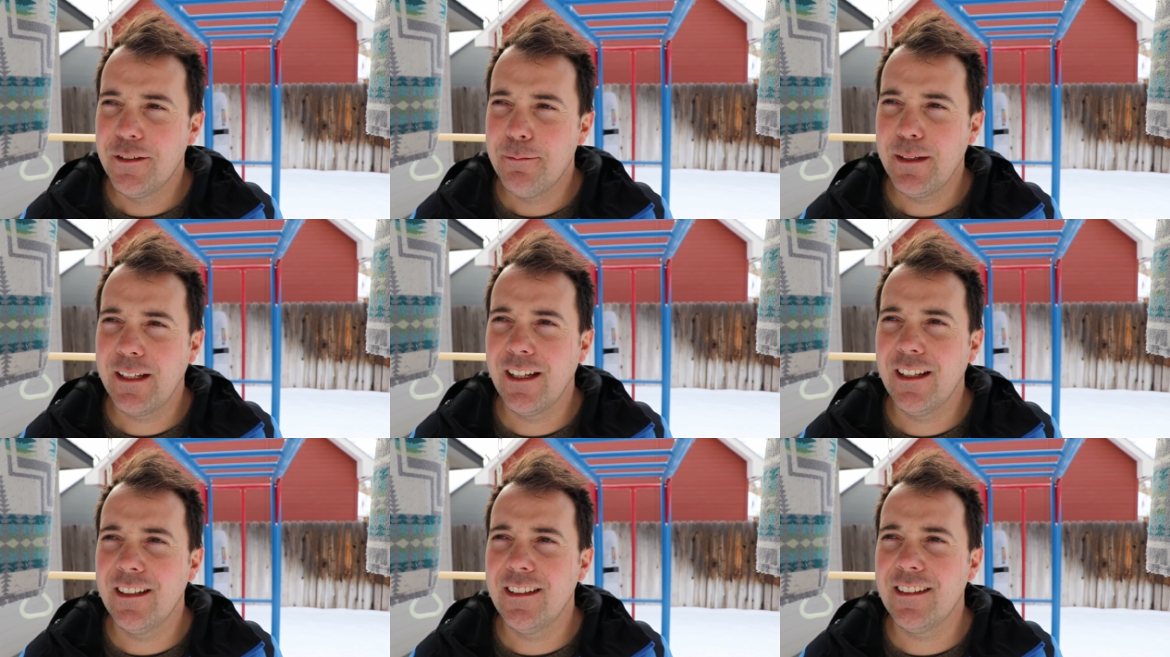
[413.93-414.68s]

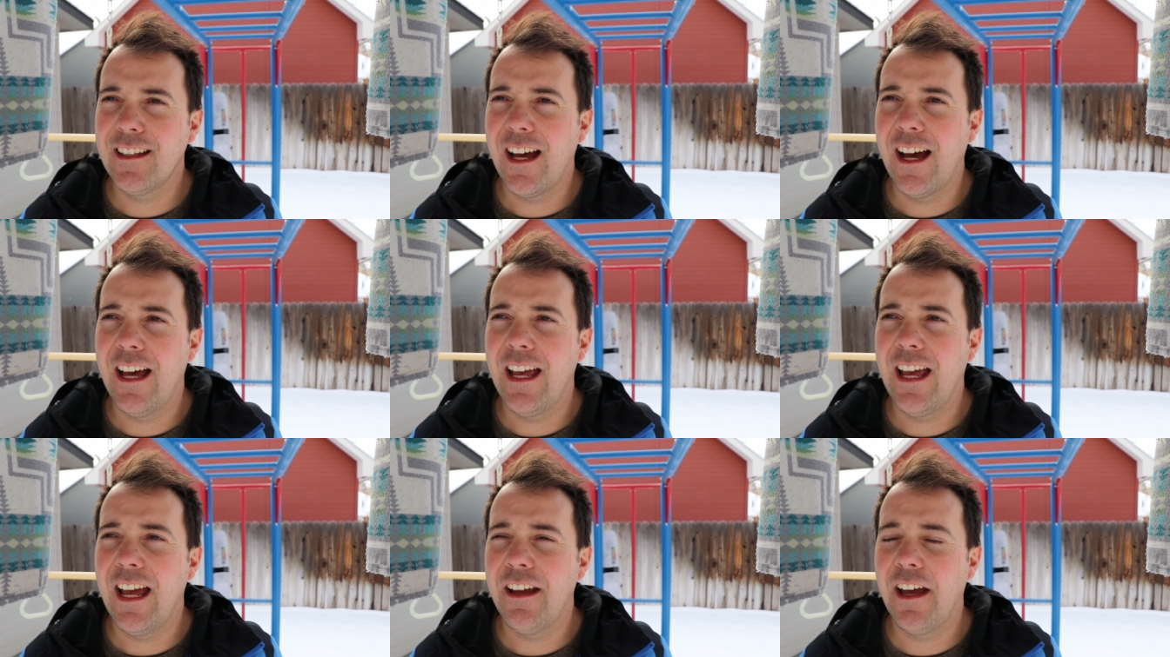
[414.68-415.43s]
because I
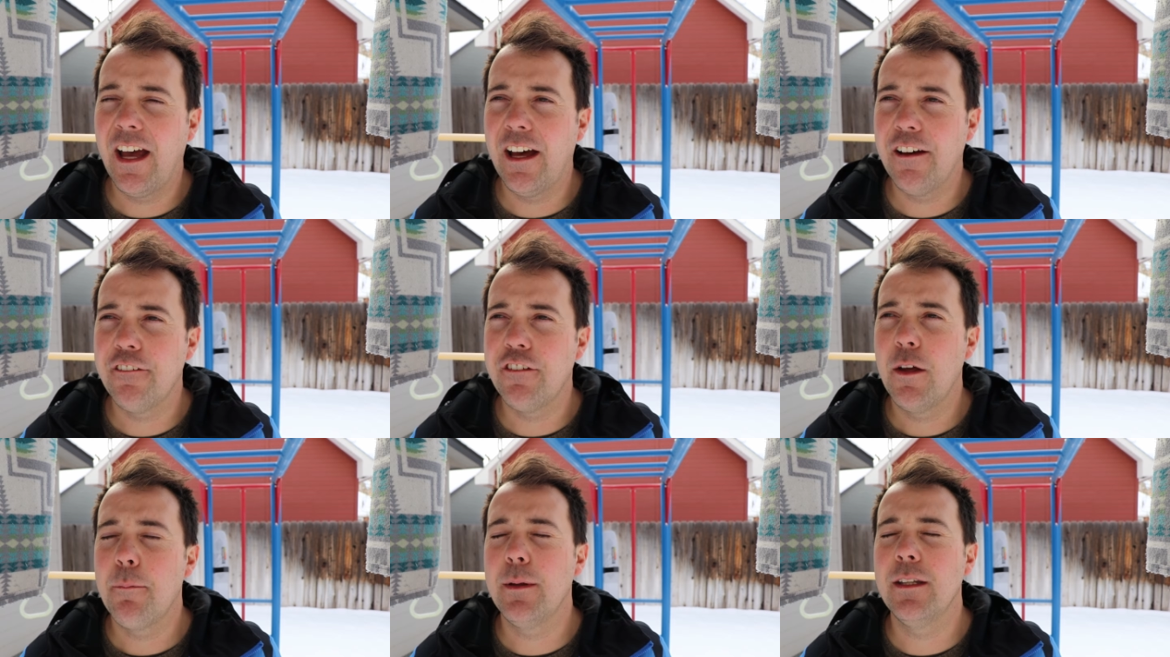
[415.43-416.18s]

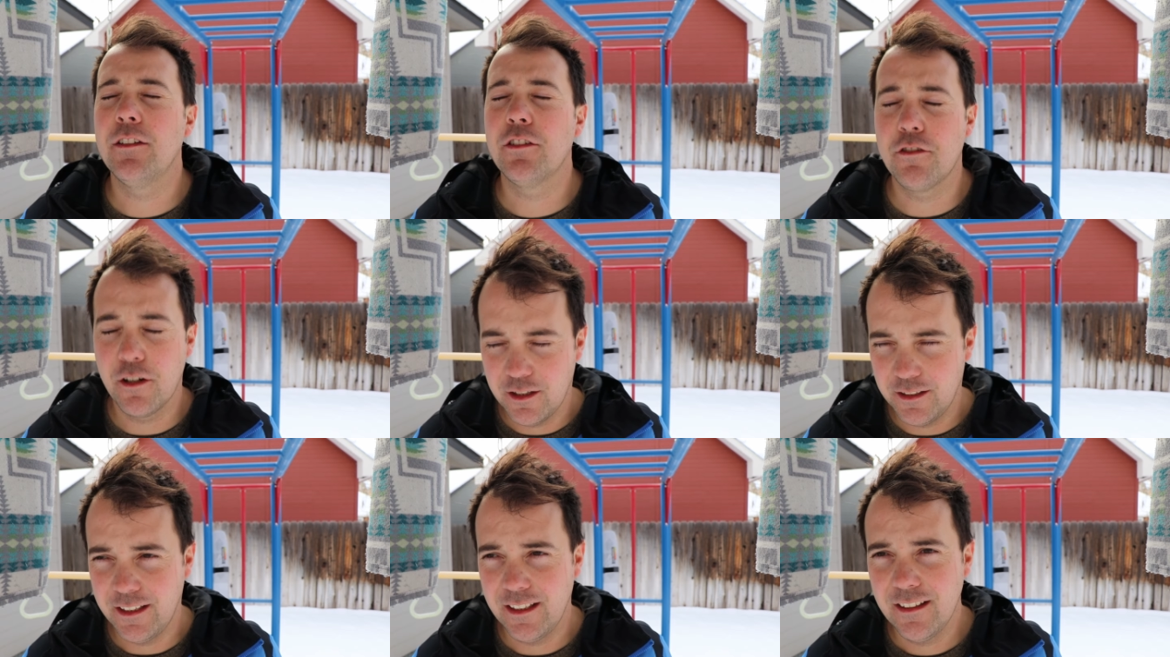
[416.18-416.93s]
have been
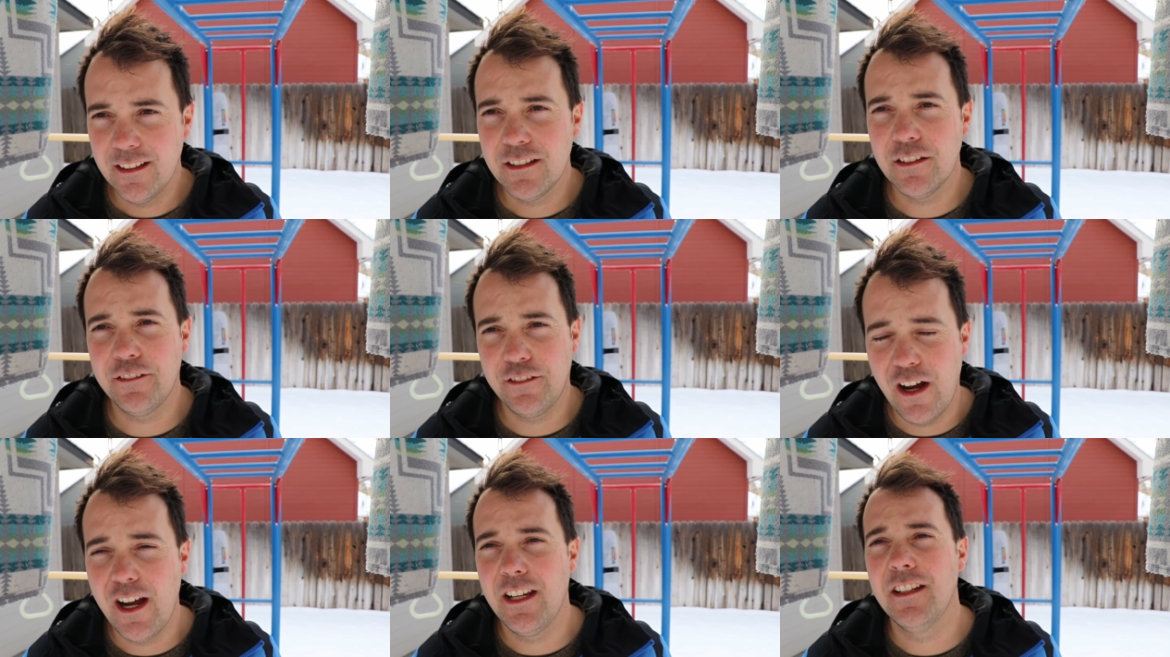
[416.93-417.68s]
struggling to
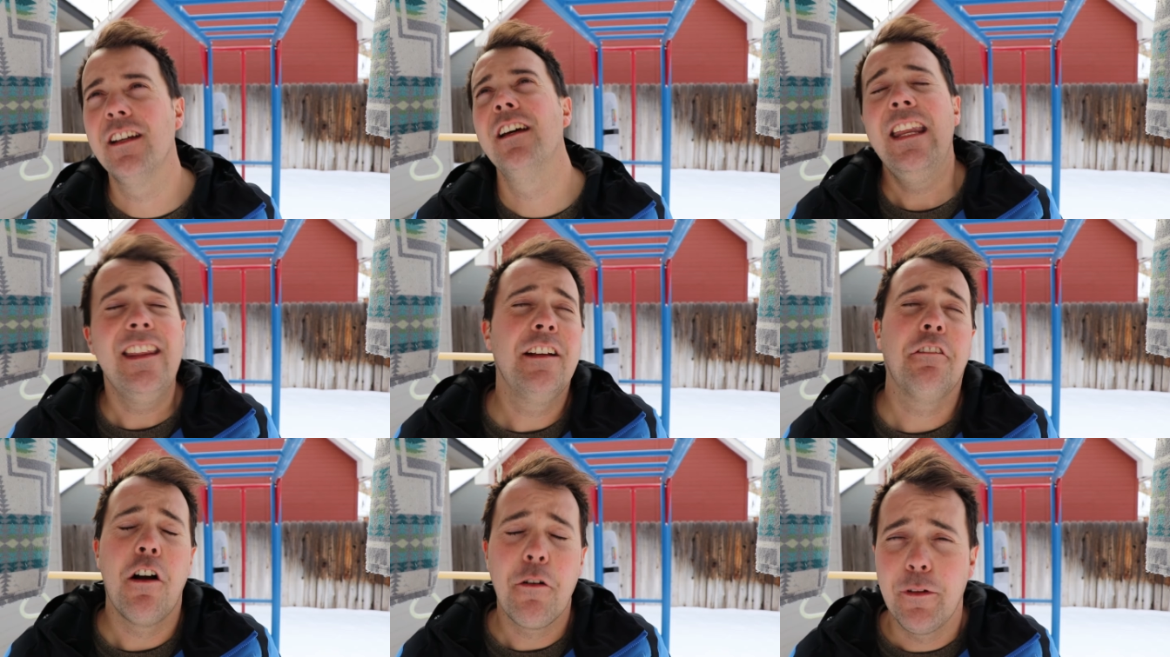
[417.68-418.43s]
find
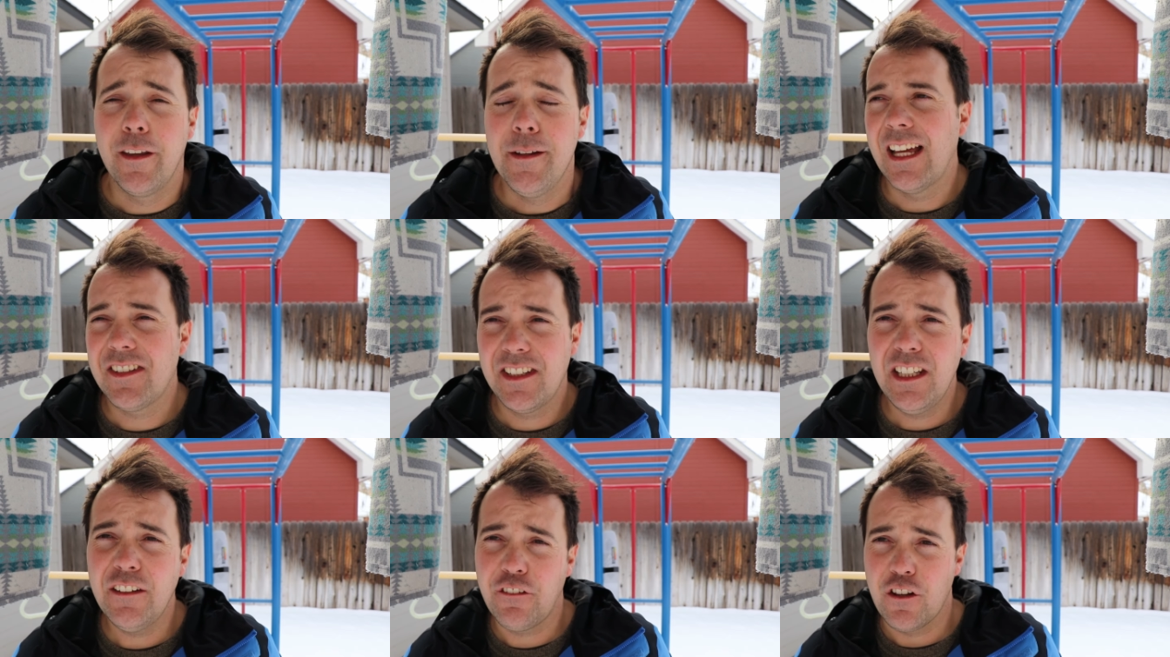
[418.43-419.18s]
anything wrong with it. I
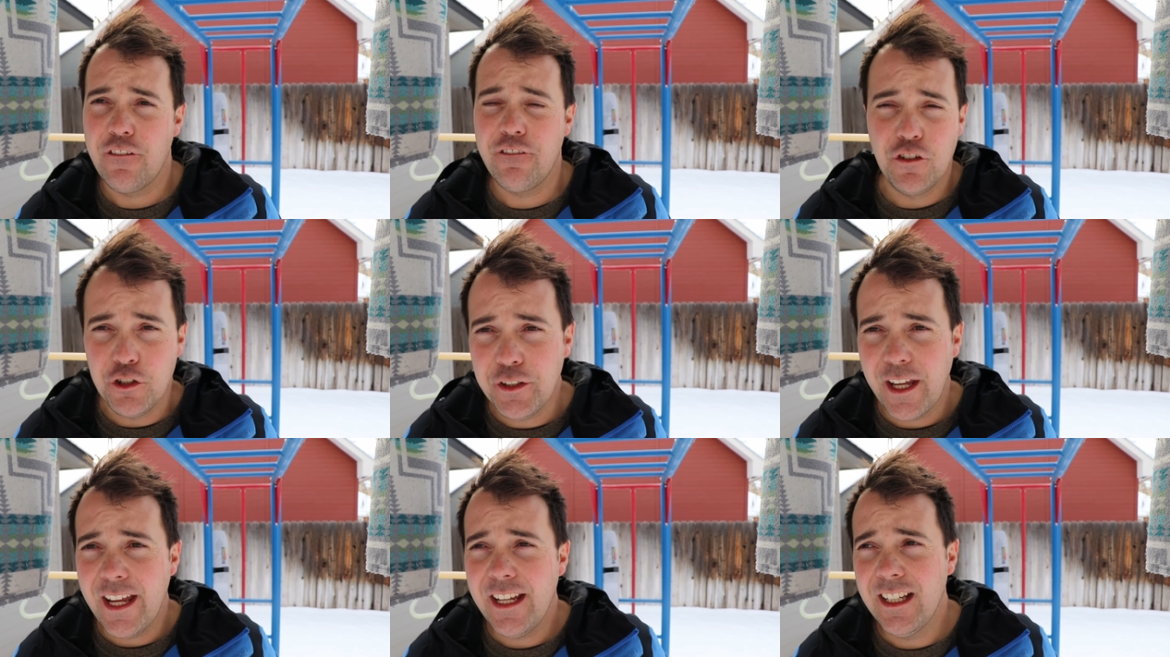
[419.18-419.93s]
skied it for the full
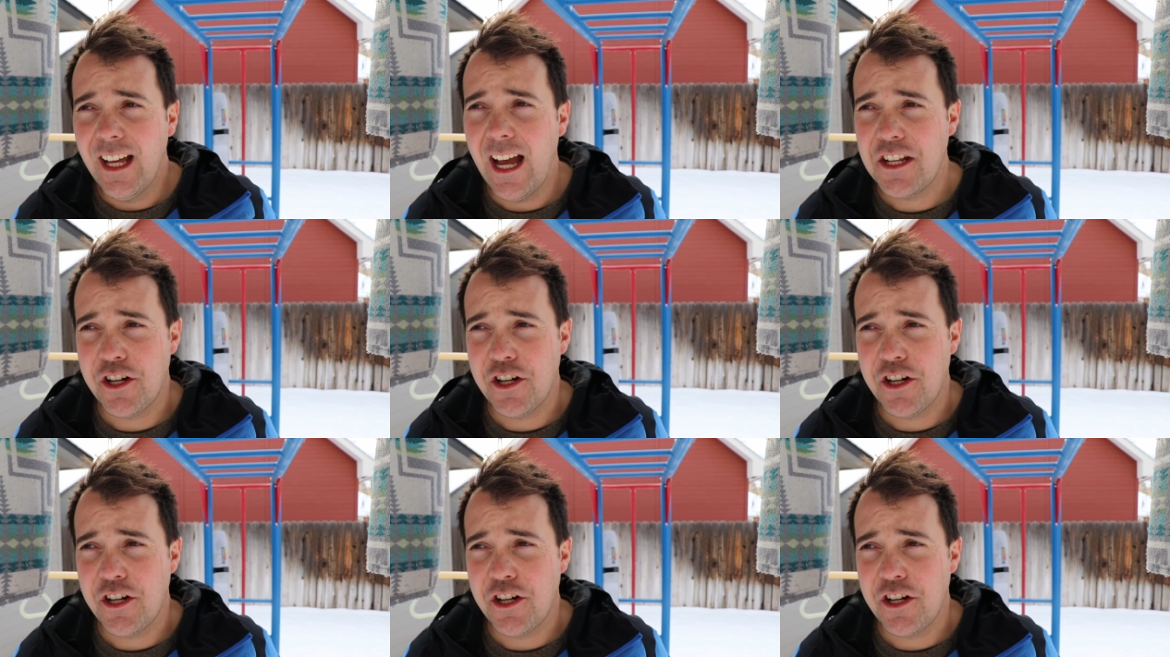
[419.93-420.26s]
day. I